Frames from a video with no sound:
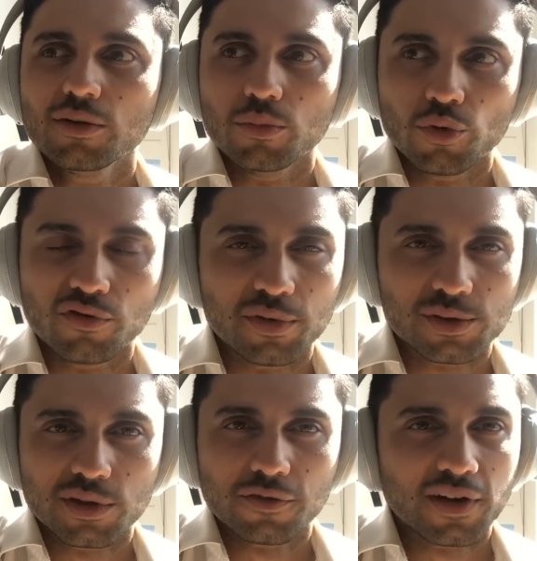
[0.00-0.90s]
move
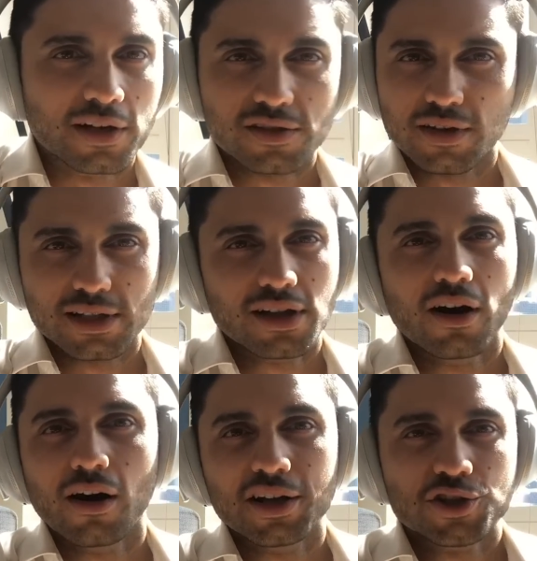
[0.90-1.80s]
between the fingers of the
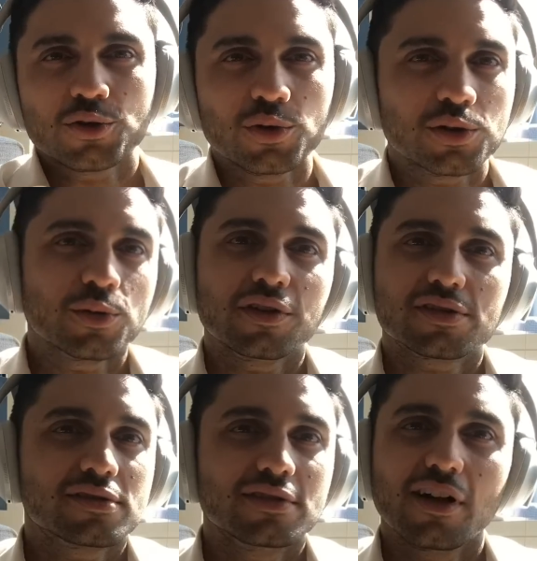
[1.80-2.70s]
guitar as you would with
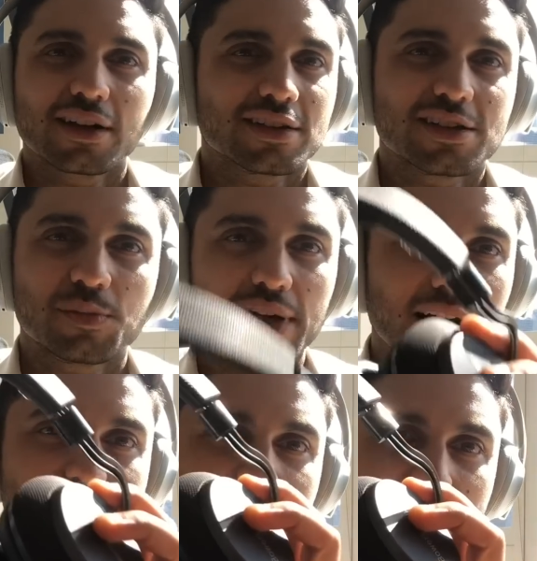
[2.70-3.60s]
like these
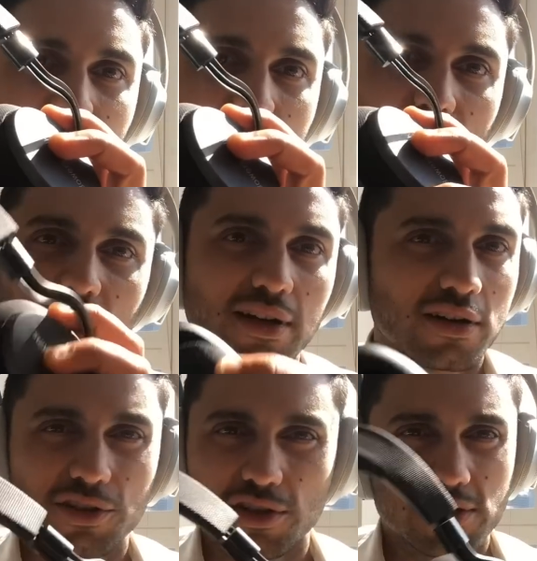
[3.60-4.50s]
PXs, which I think
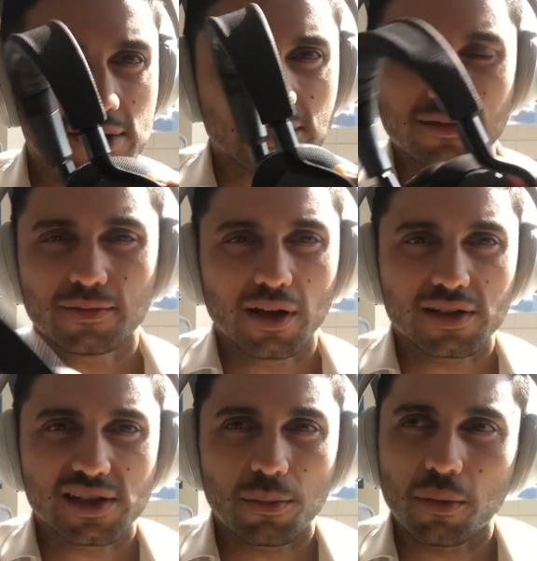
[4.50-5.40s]
are just a
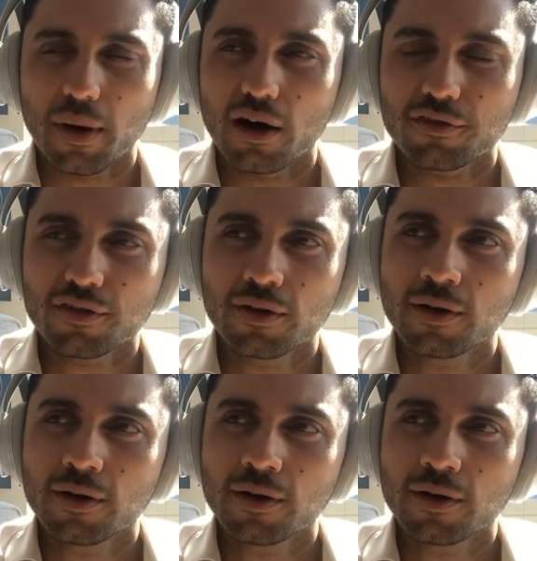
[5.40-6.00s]
step above.